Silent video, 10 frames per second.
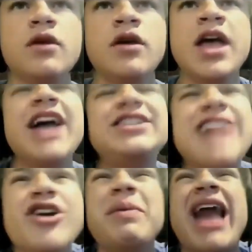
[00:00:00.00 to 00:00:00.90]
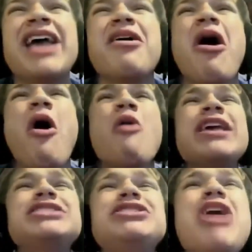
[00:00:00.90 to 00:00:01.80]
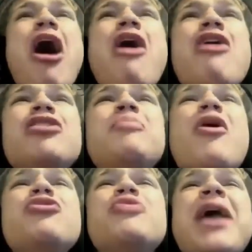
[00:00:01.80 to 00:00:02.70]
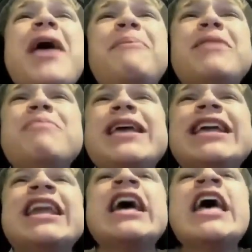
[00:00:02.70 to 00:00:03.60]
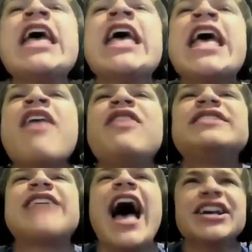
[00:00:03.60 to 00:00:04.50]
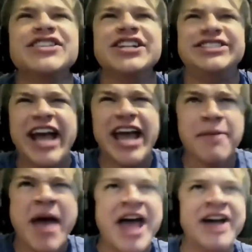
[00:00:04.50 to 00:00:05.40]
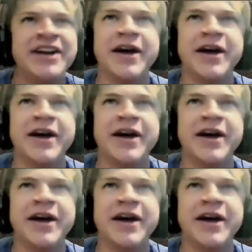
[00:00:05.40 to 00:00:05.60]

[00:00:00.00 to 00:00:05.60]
and Chad, don't be like, oh, he's young, bro. You can't be me. This guy is a demon!